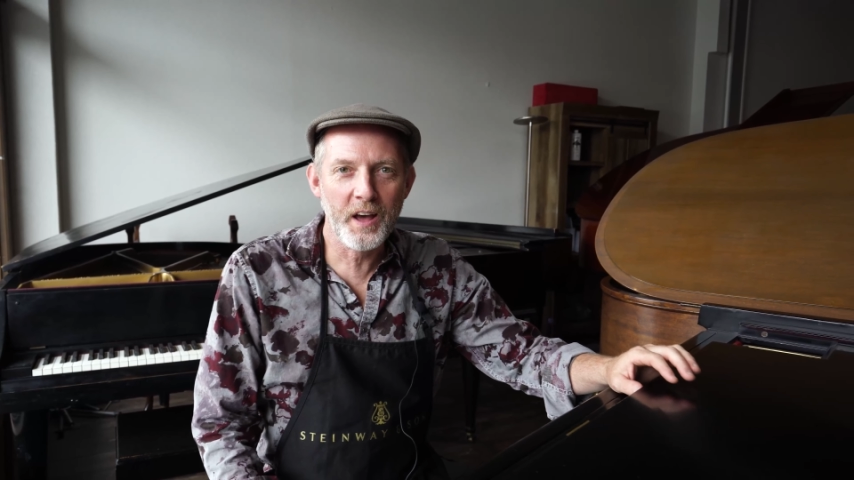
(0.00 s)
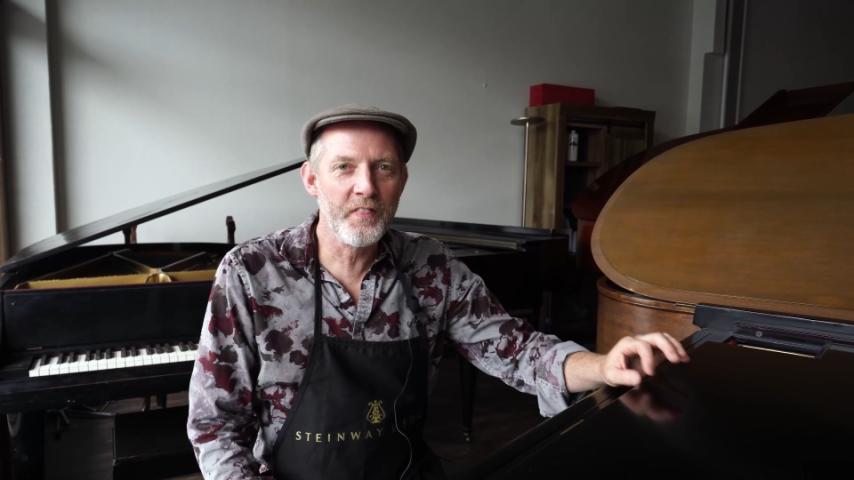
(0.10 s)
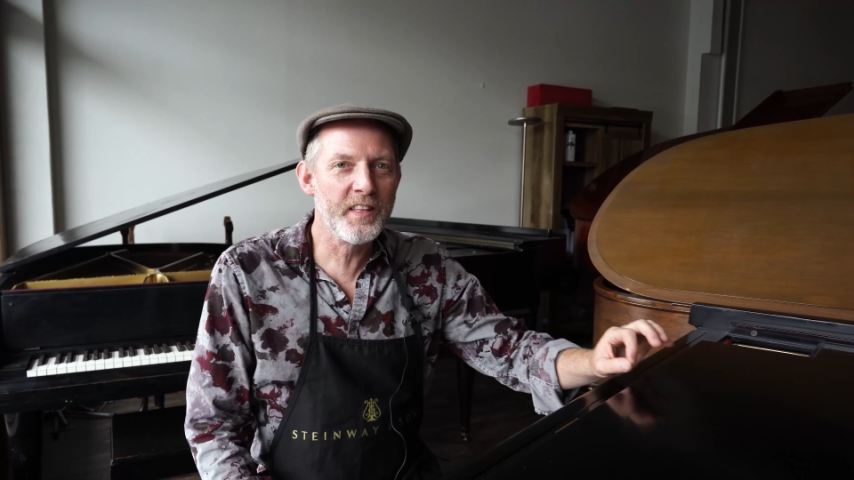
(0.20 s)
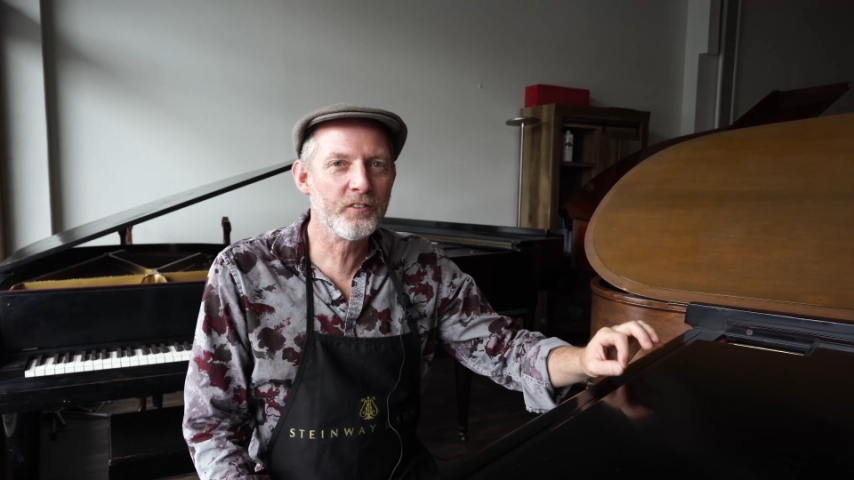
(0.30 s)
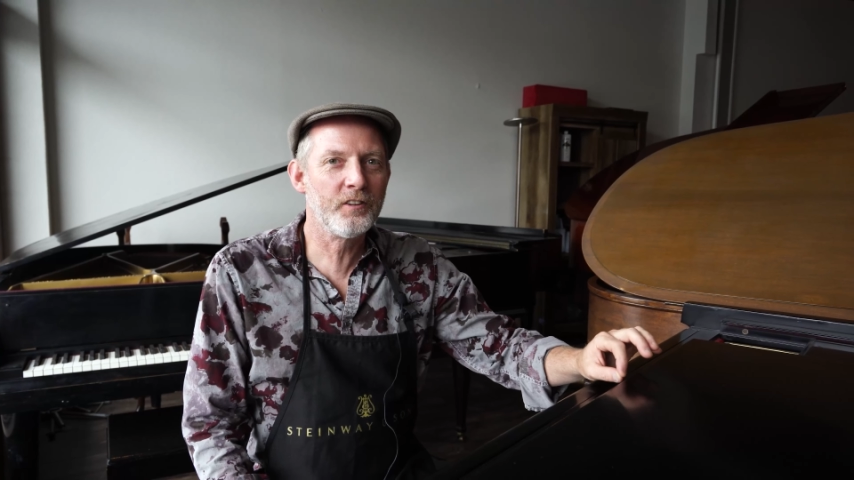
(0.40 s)

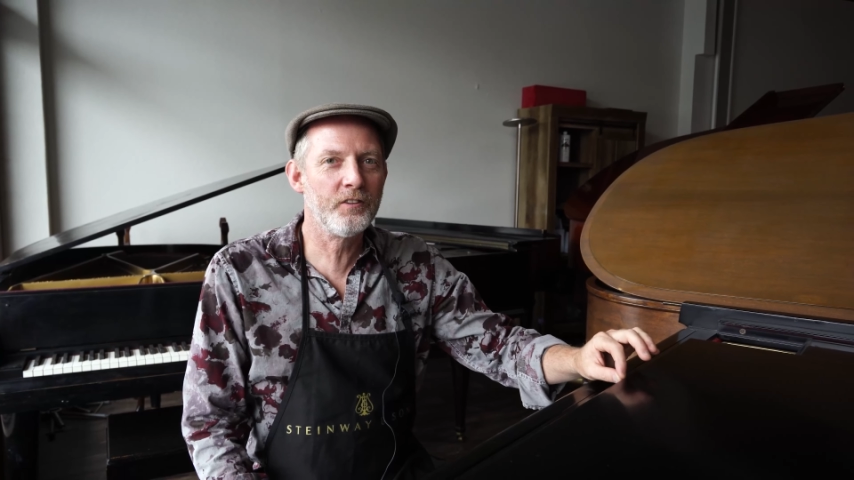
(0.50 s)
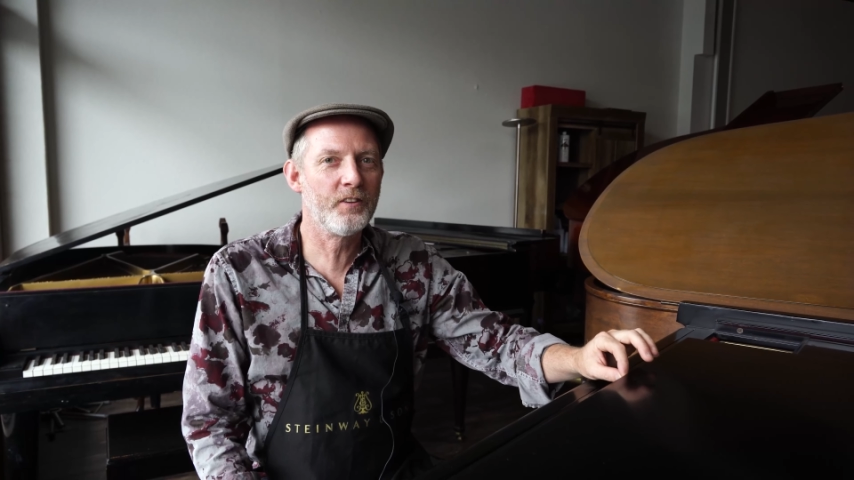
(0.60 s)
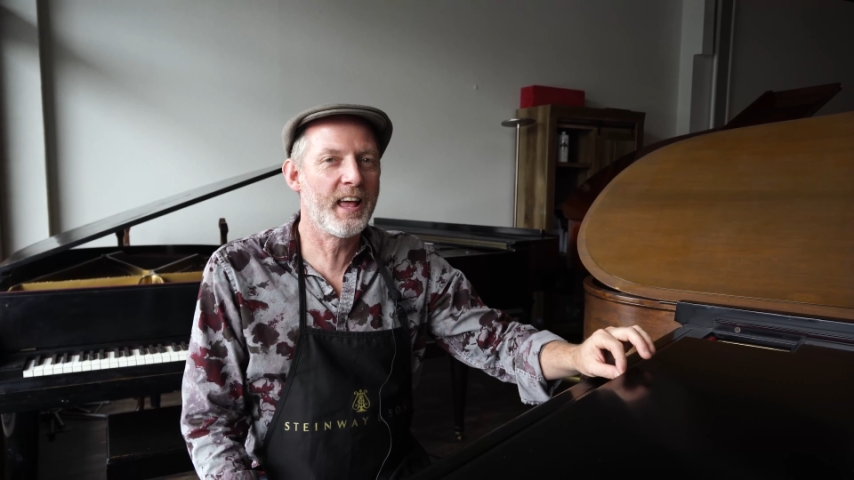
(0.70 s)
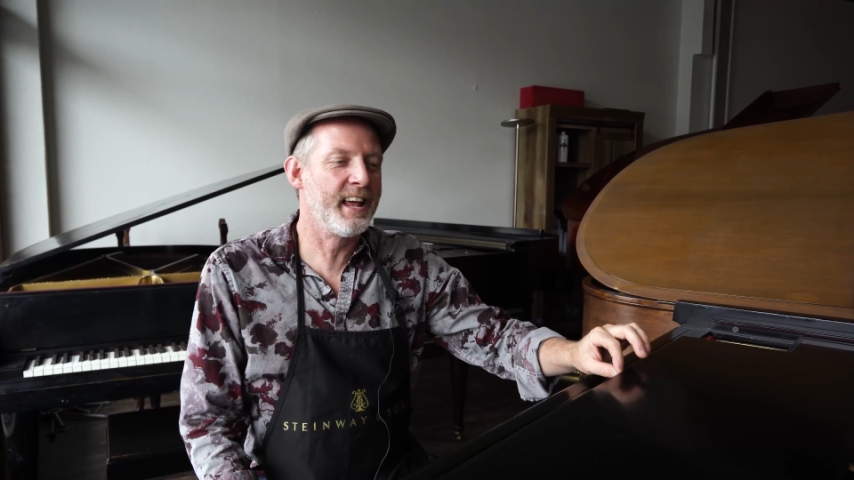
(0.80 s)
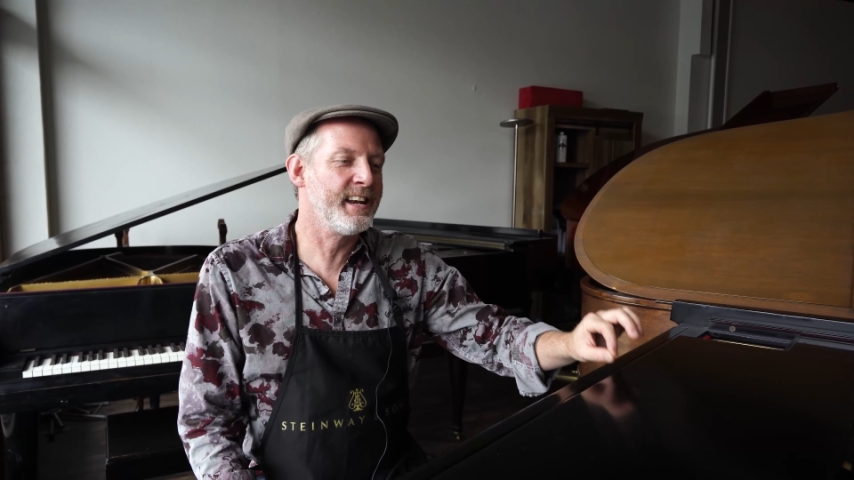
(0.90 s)
and this
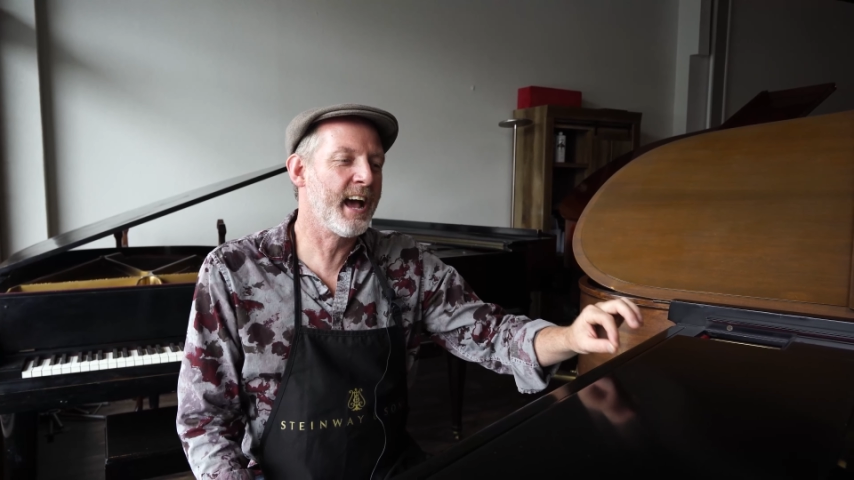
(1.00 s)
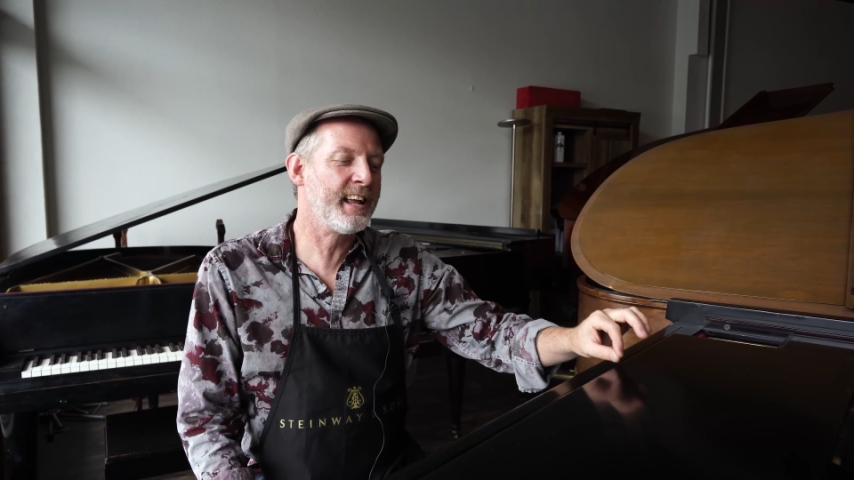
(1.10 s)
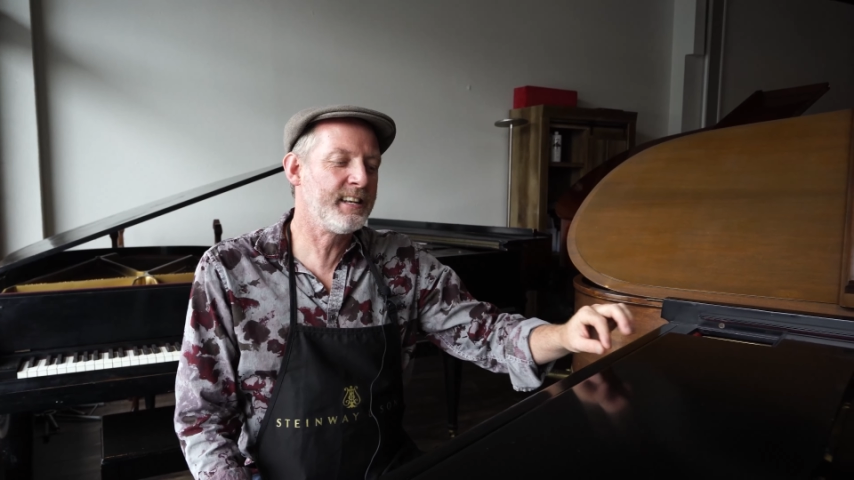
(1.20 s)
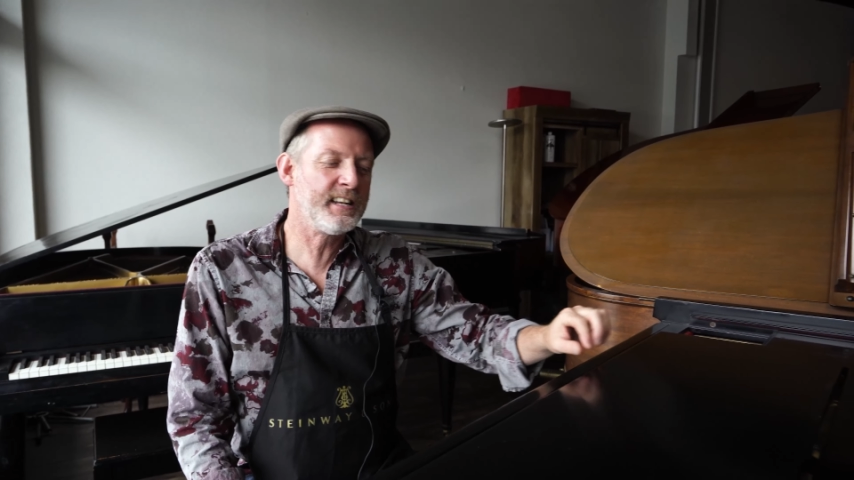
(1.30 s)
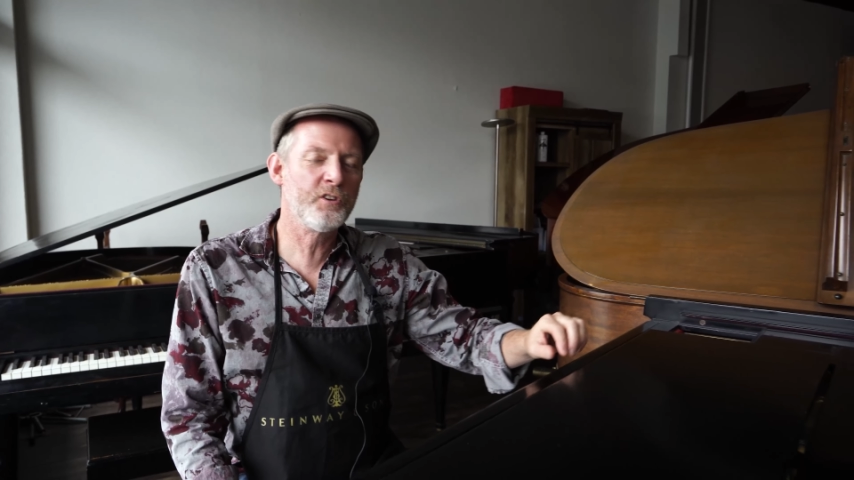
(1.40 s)
is a
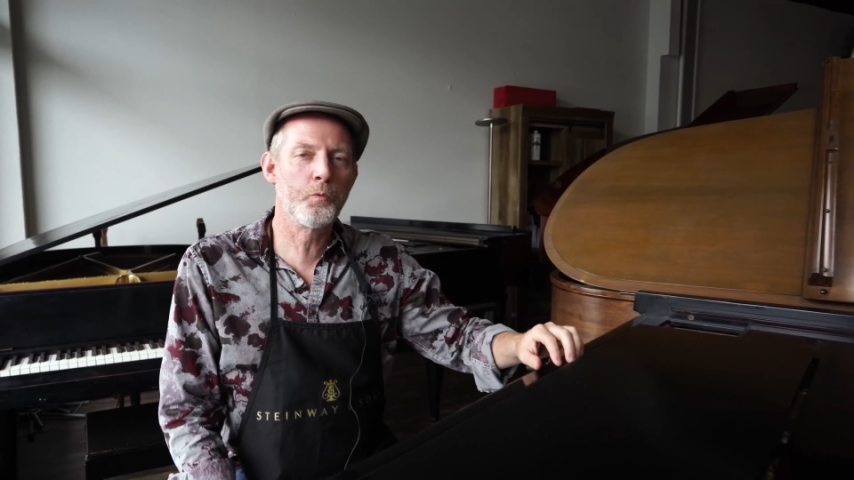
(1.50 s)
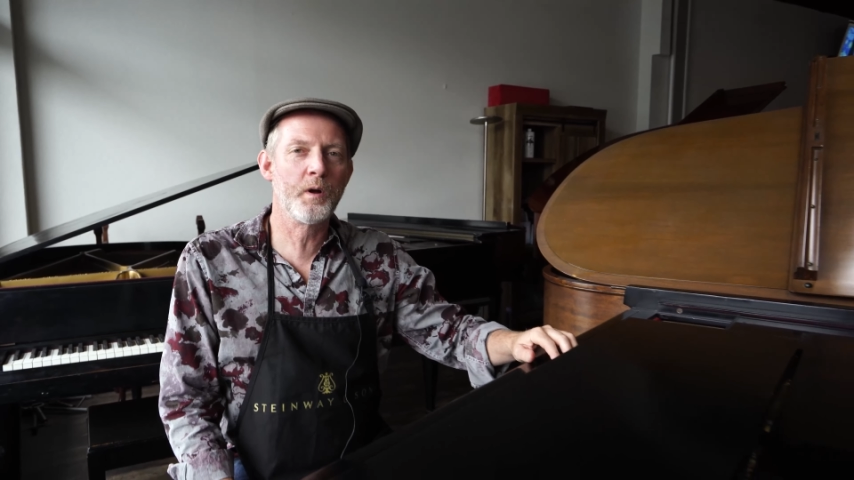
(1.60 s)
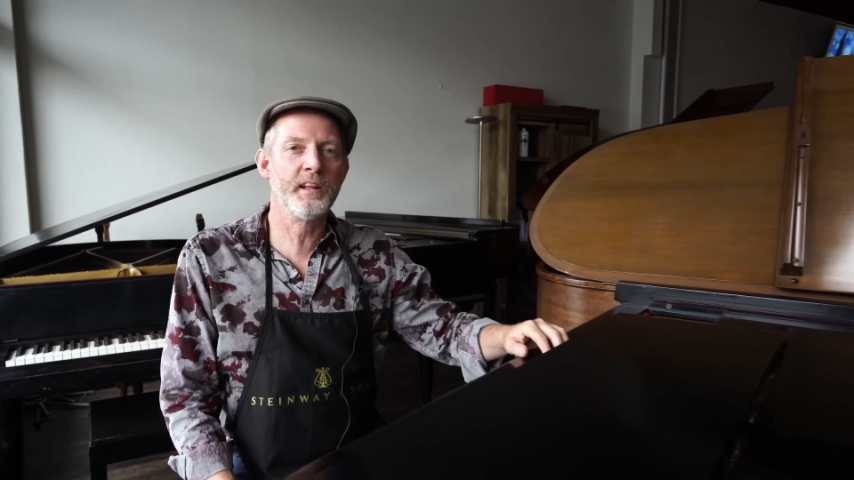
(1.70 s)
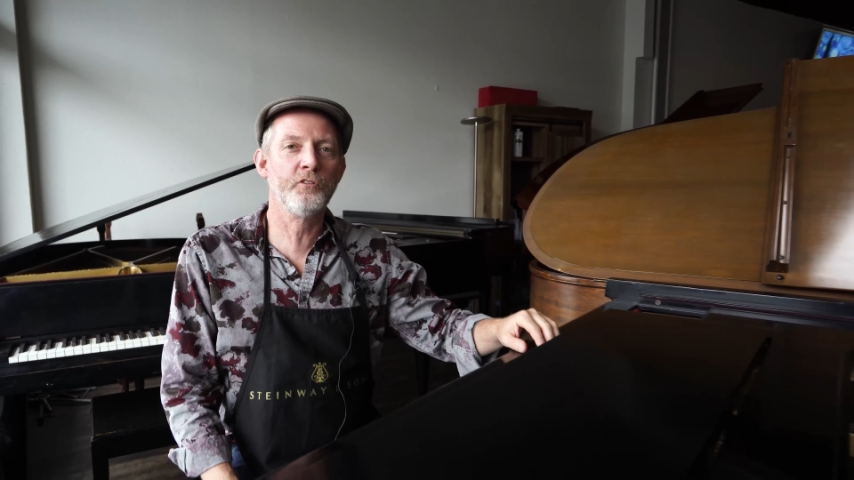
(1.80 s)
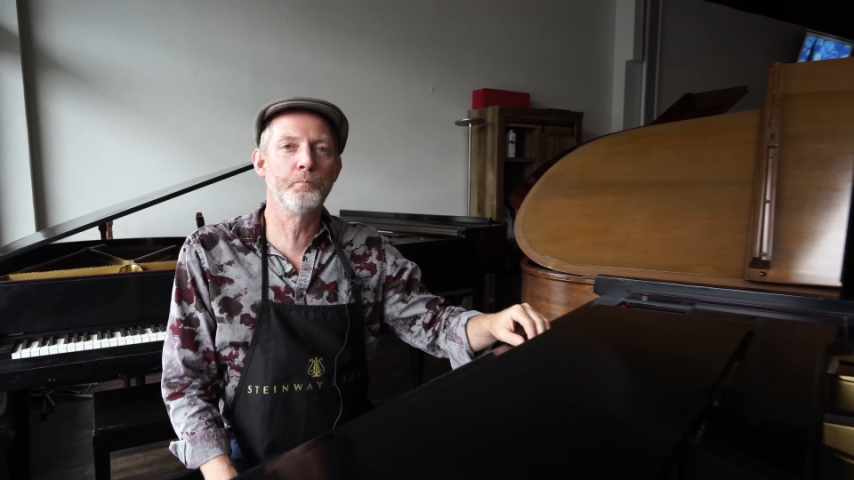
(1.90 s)

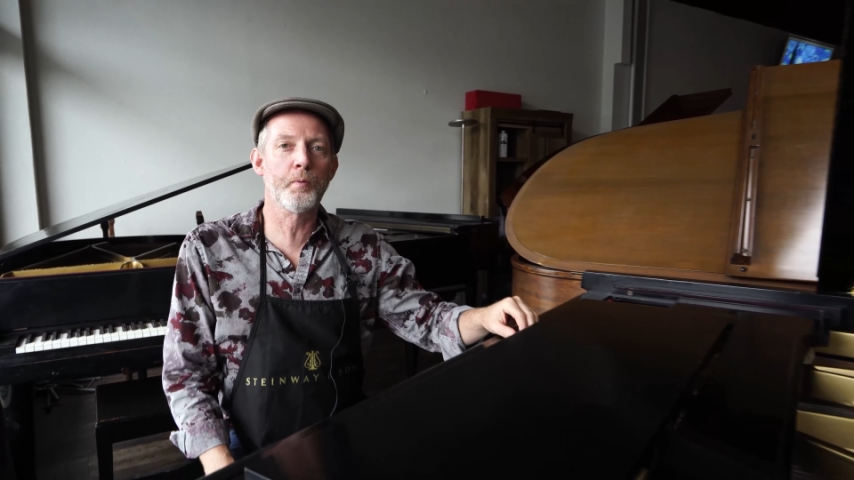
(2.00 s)
1920s